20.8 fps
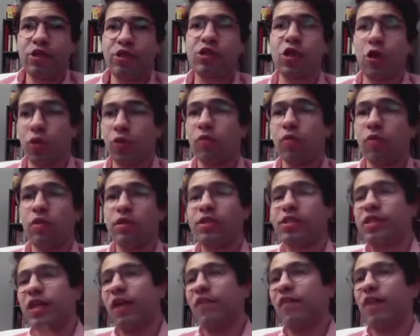So
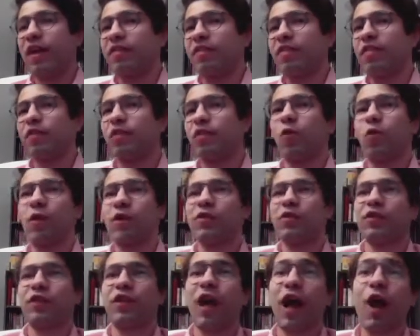instead of asking the question,